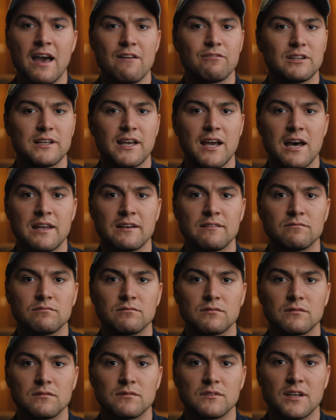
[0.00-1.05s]
heavily
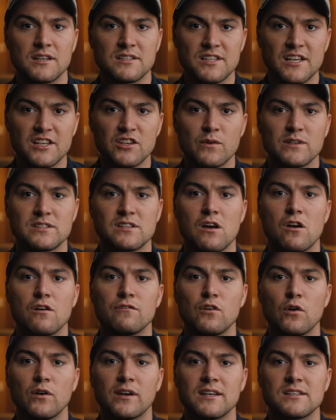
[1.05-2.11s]
on continuous
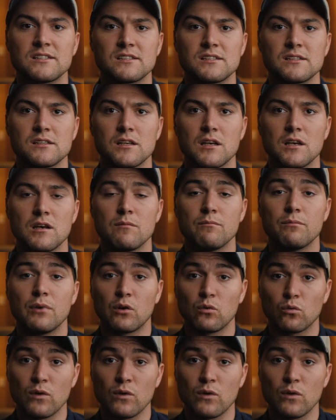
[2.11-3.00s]
autofocus, but